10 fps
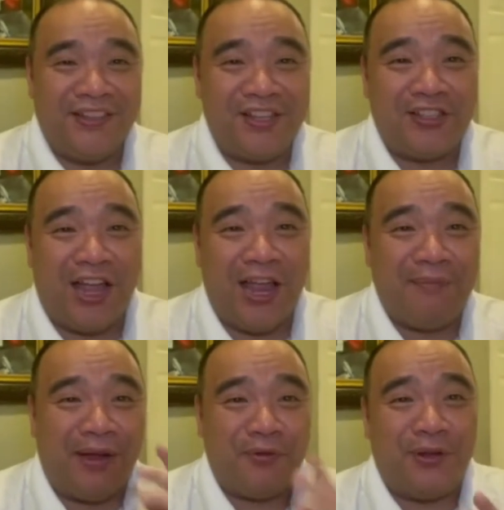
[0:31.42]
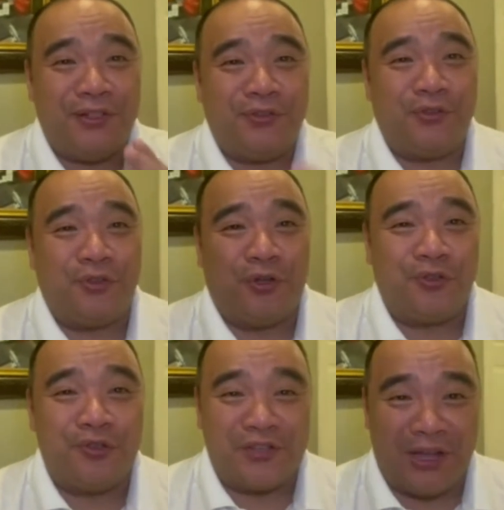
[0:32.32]
This time, I want to
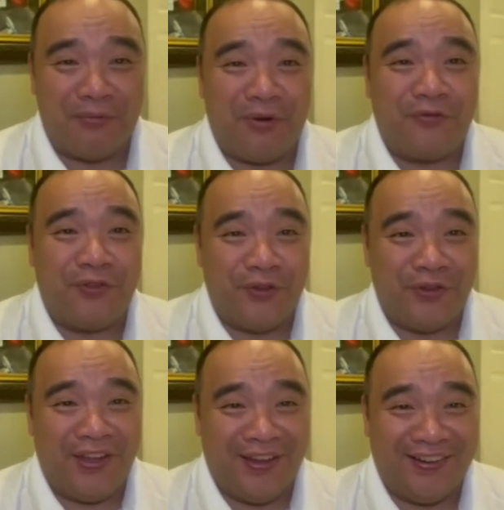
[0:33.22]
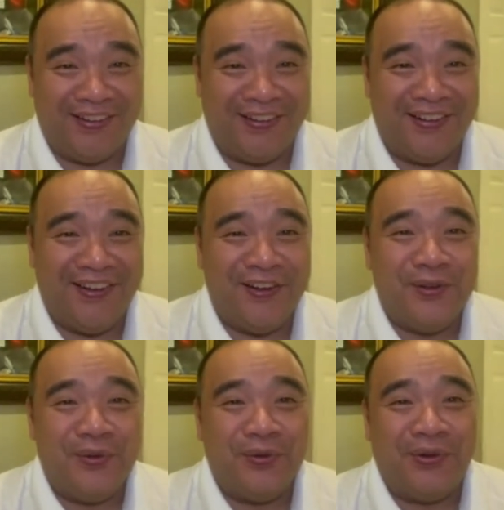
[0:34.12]
talk to some of you here
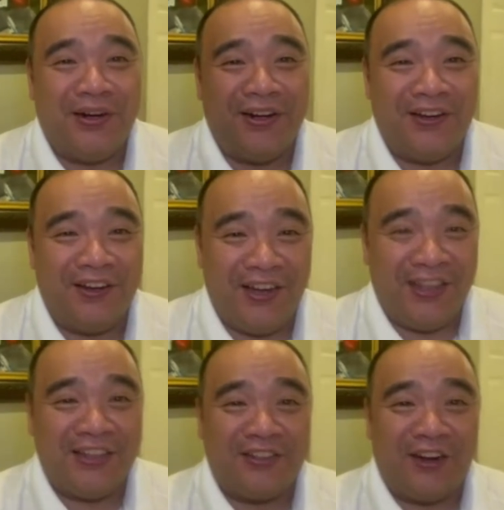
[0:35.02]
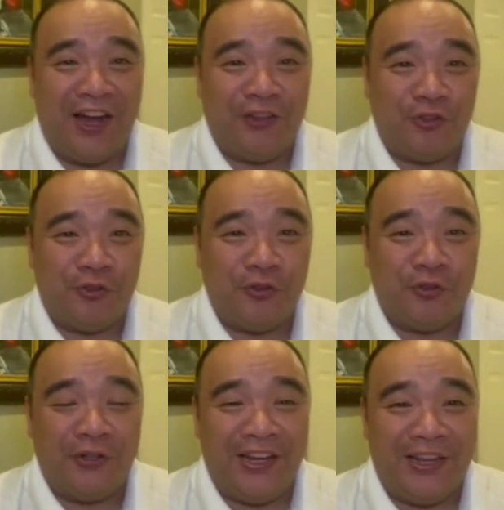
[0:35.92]
who are really trying
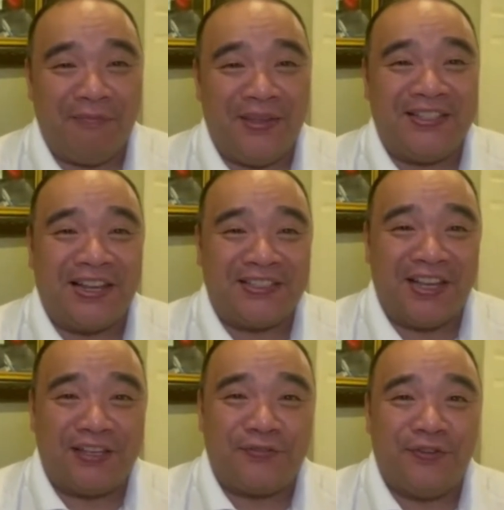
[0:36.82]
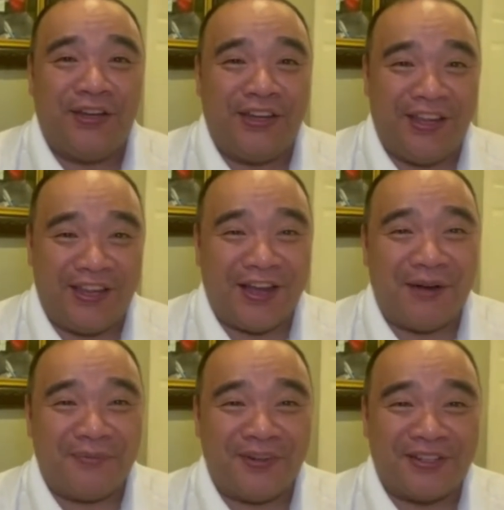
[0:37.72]
to really be successful in
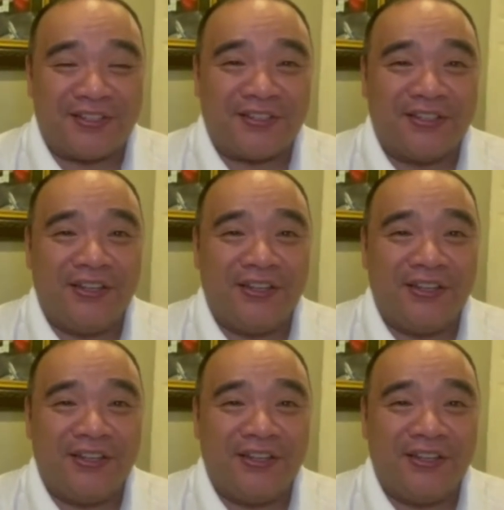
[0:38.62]
e-commerce.